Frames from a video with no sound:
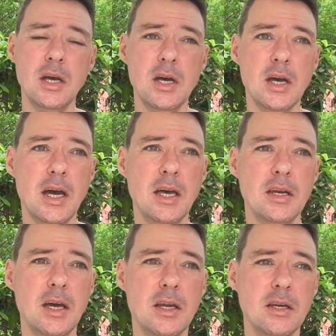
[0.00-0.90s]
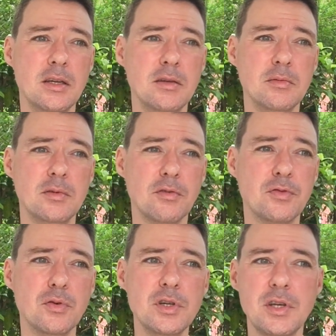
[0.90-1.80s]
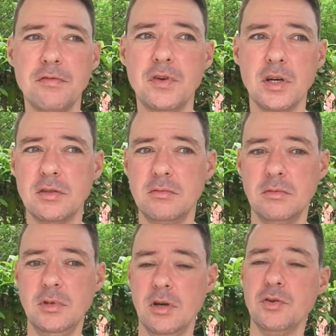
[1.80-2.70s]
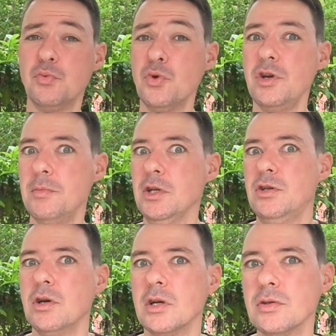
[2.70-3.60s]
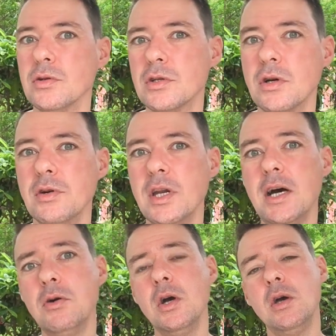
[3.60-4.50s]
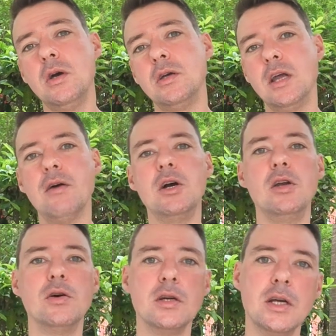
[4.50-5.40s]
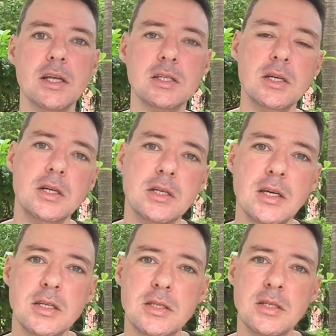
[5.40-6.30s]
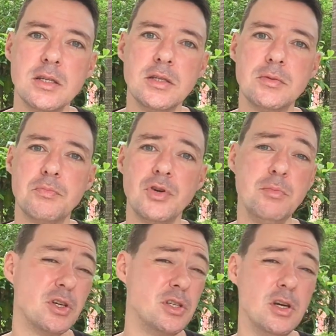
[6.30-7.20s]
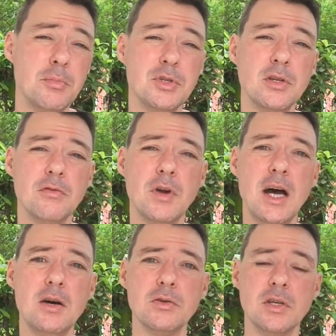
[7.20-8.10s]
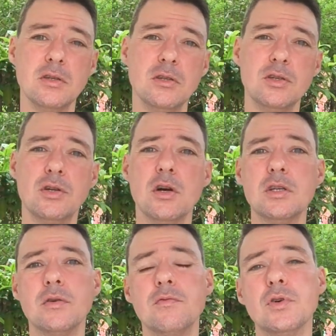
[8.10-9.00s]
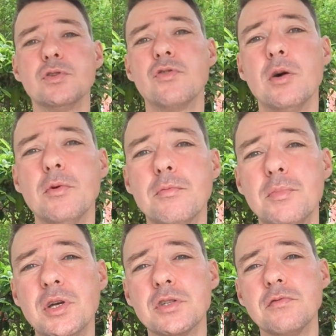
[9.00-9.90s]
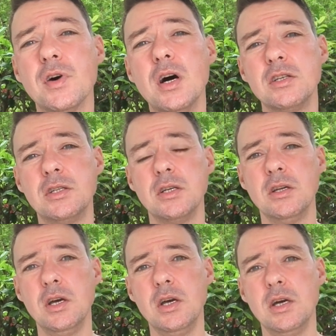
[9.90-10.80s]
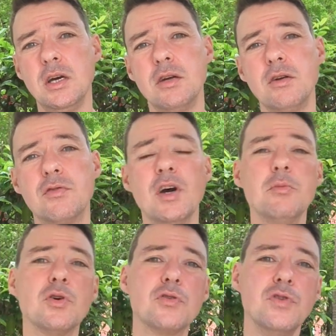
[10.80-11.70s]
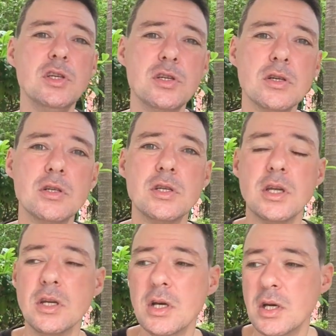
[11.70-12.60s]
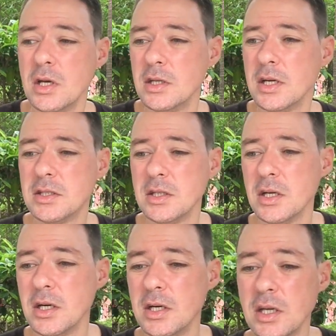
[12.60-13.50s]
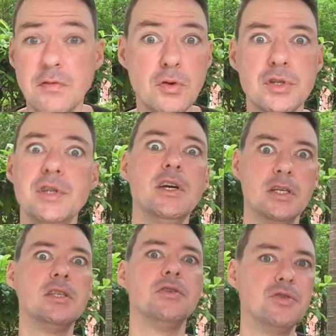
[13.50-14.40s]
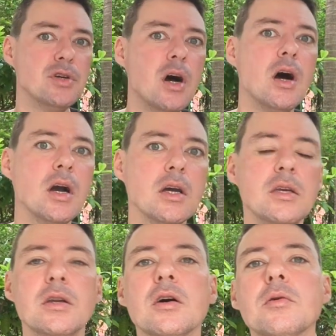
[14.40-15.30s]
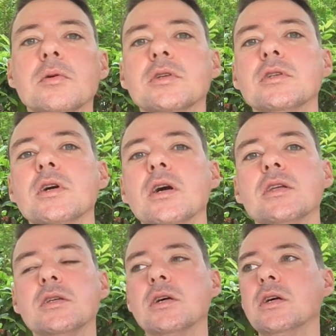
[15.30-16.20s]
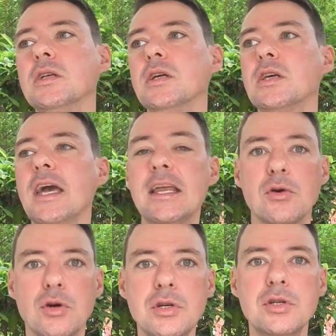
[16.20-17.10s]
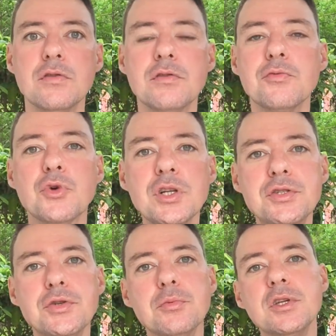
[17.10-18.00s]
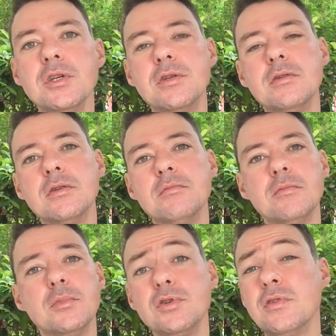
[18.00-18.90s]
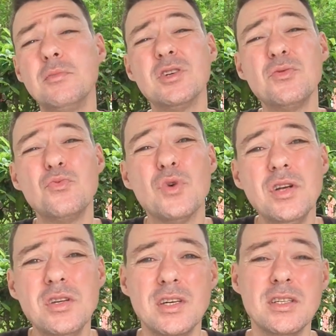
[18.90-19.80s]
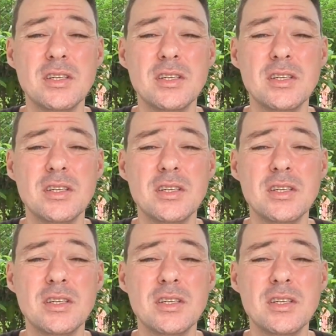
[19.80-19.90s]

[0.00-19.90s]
And of course I thought, you know, I was worried about sharks also. And now I learned that it's pretty much the opposite around, and the sharks are in real trouble because of us, and they're incredible creatures, and that of course in the end is still a shark, you know, it's not, it can hurt you, it wants you, but it most of them doesn't want it.